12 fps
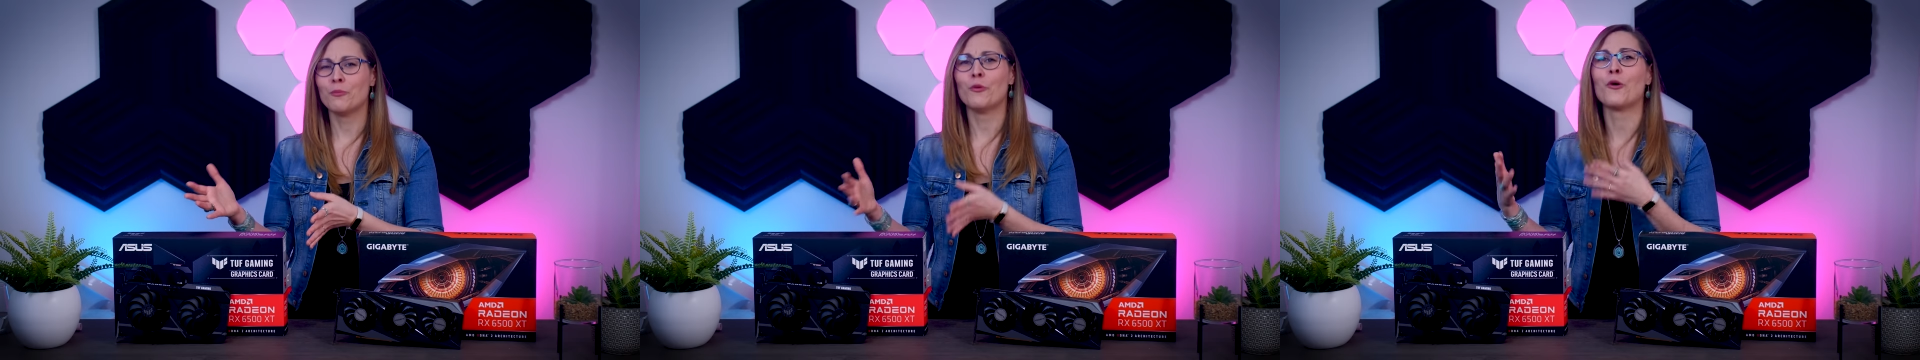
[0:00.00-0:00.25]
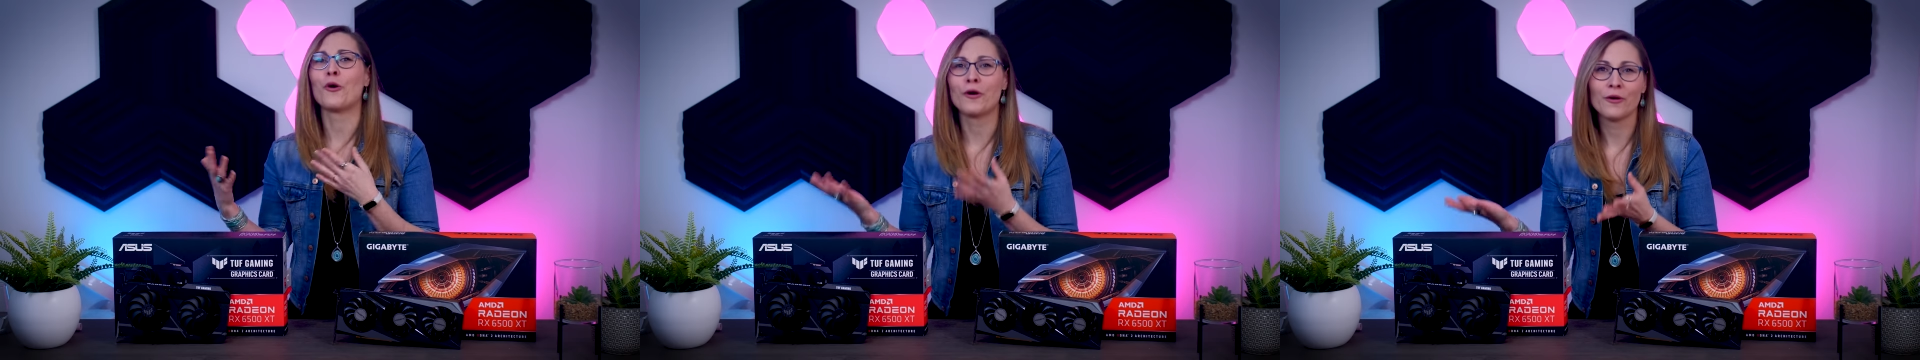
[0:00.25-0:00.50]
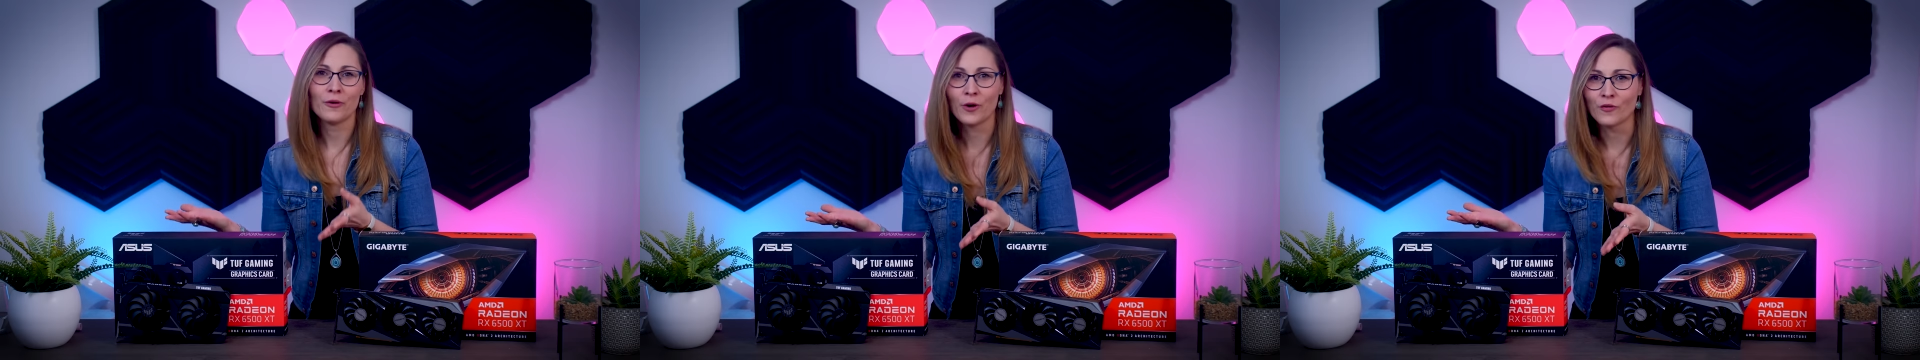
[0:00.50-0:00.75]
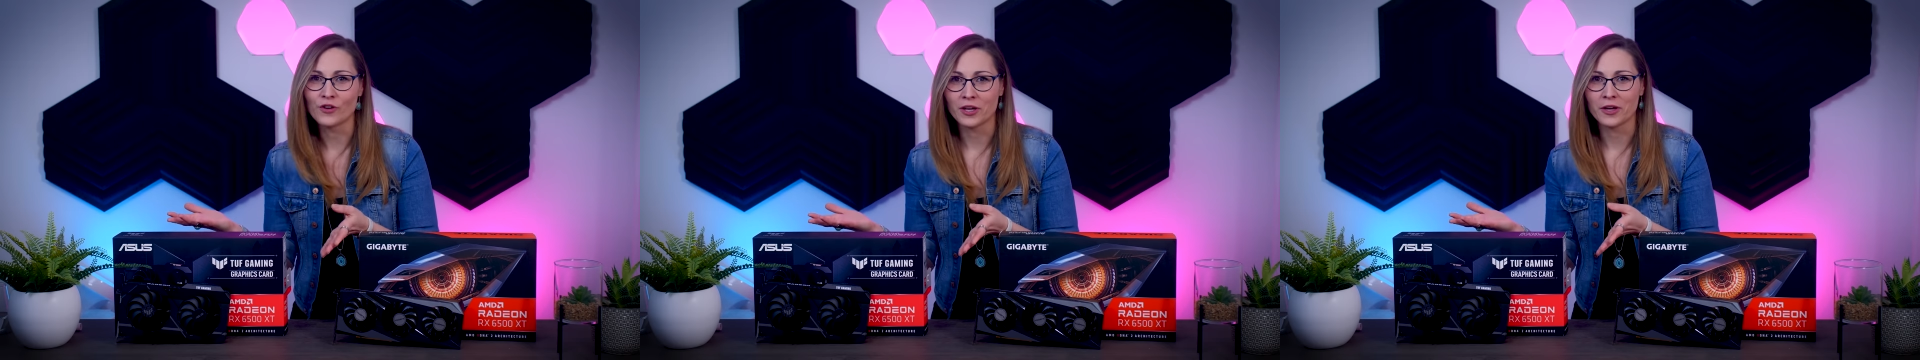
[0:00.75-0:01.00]
more
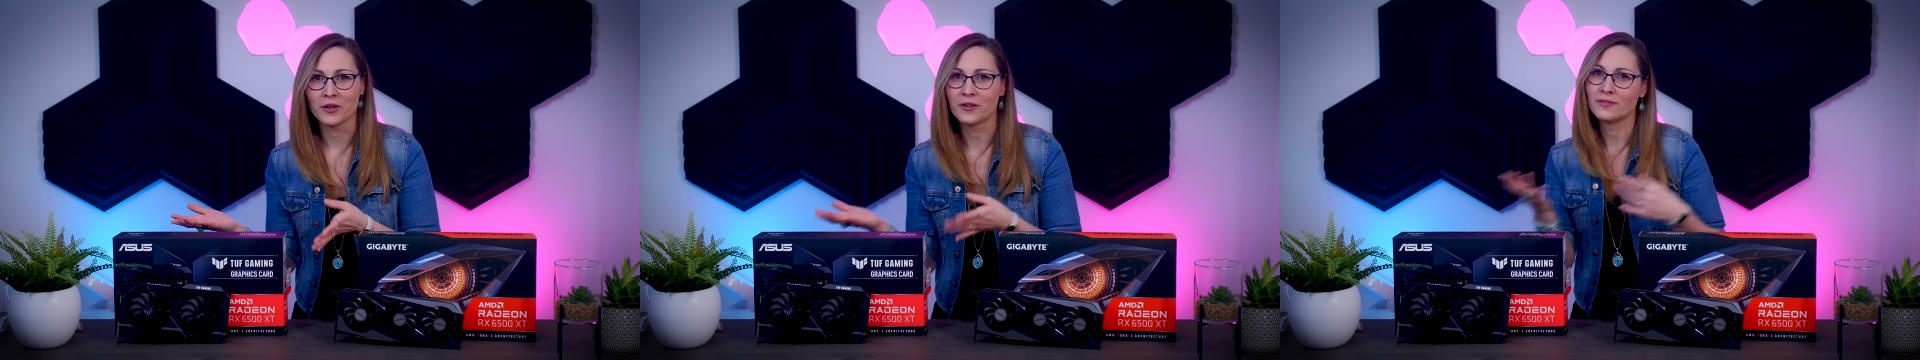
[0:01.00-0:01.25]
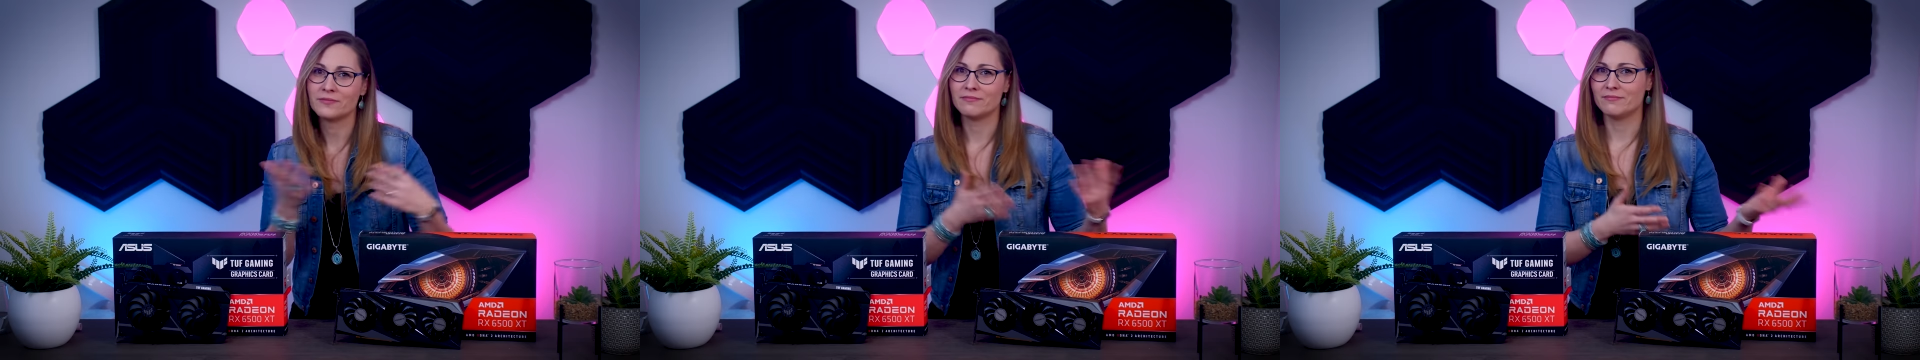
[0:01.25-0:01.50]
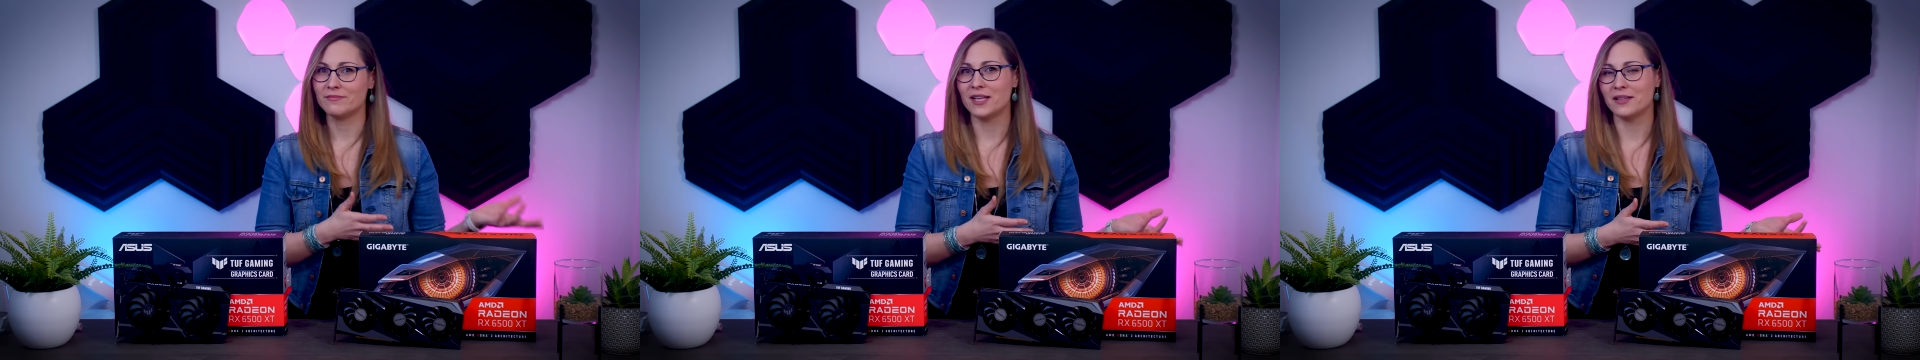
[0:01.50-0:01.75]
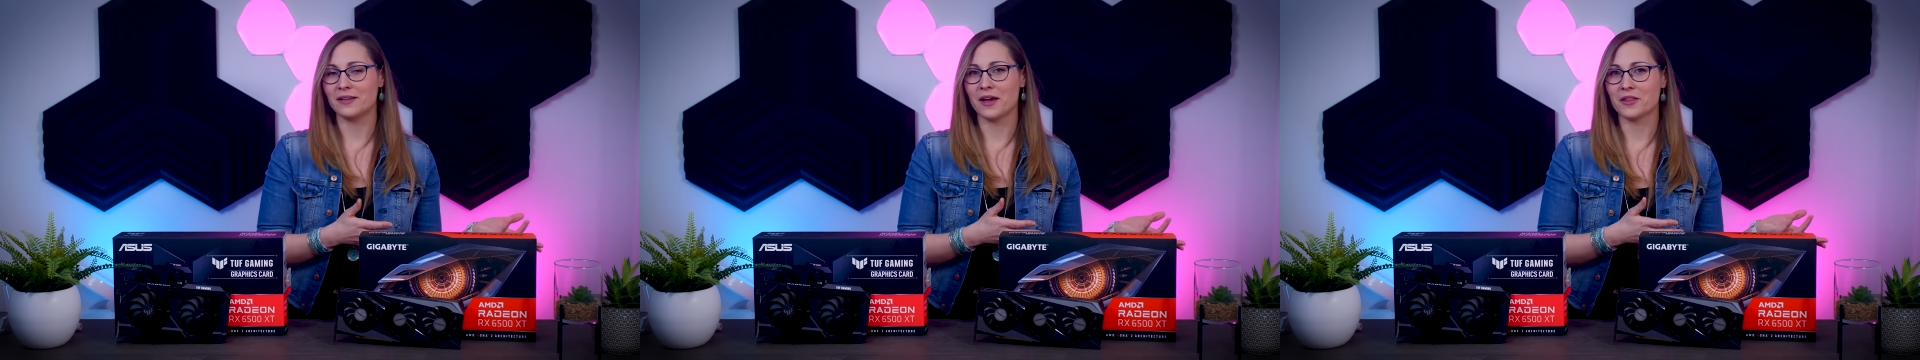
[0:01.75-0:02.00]
overkill
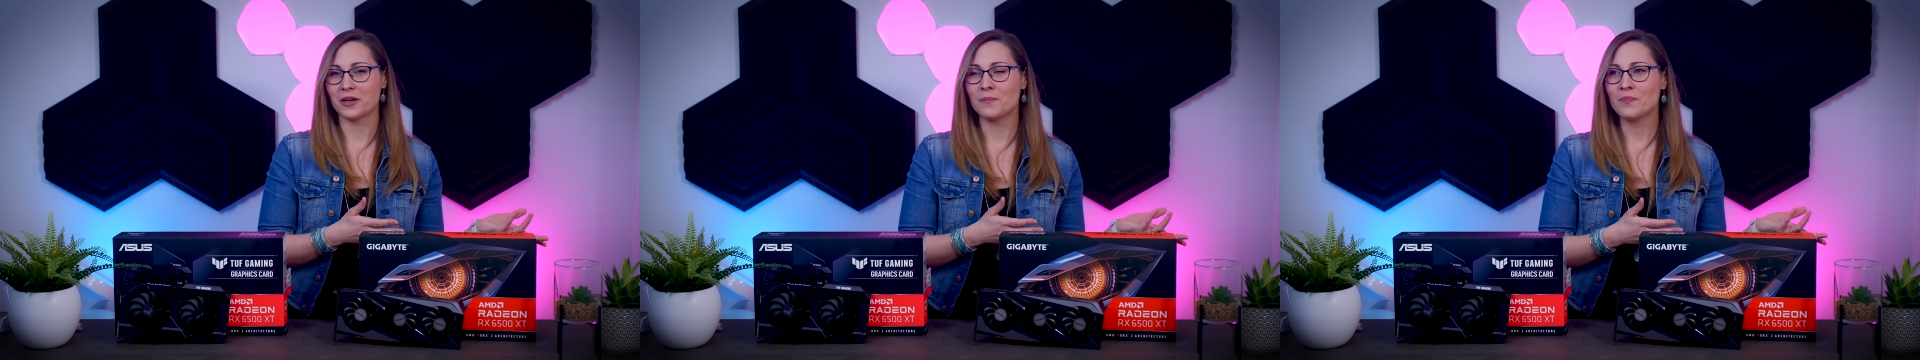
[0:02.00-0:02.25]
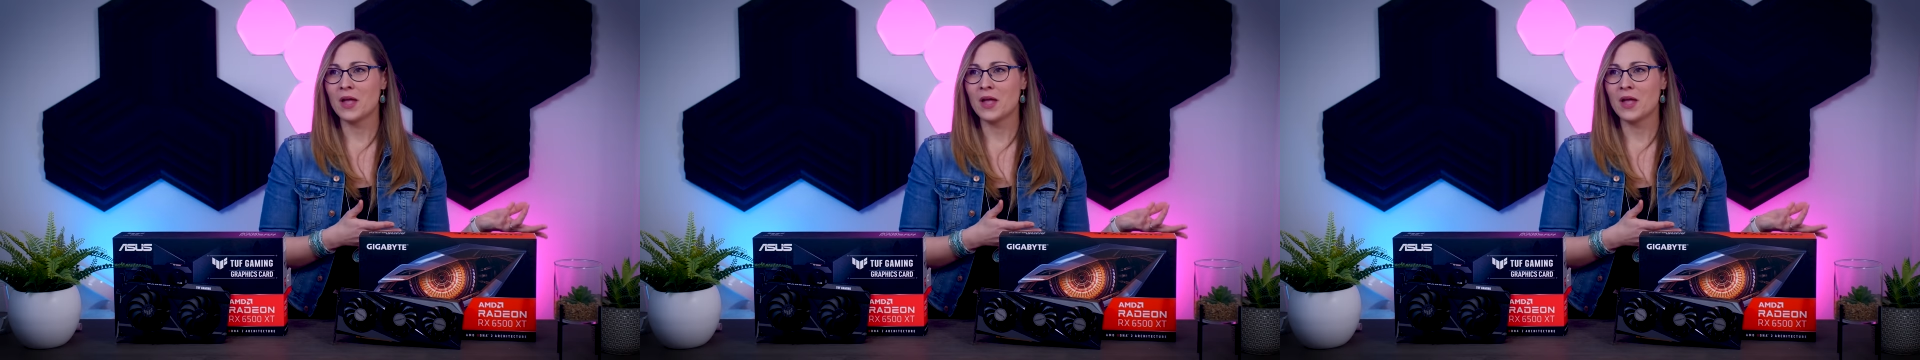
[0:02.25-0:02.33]
than the other.